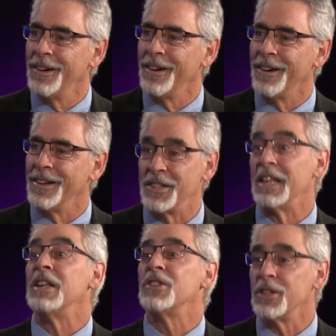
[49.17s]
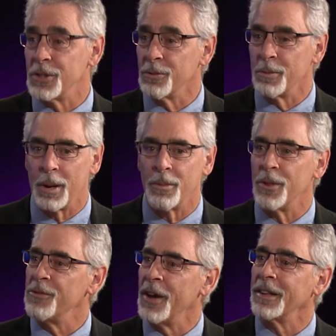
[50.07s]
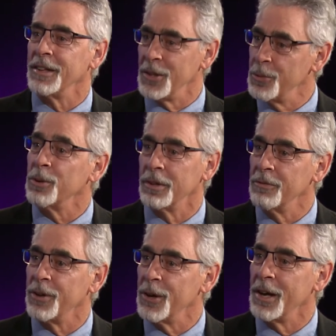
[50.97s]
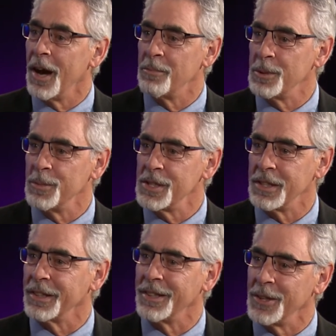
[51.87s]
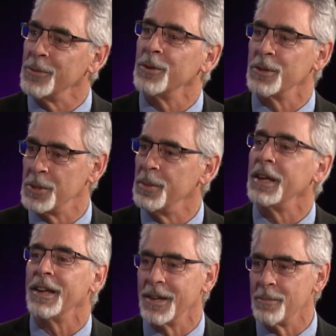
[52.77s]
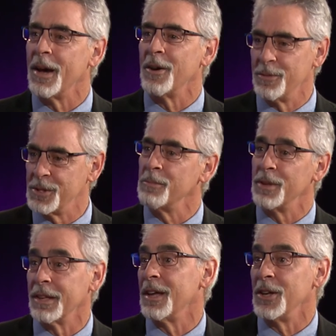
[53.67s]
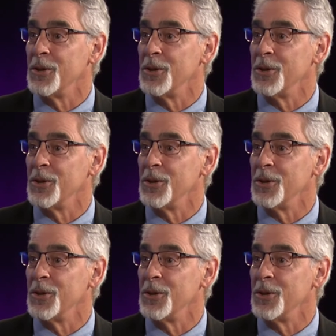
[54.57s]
Uh, it's easy to remember the fact that you were very optimistic that you were speaking about something that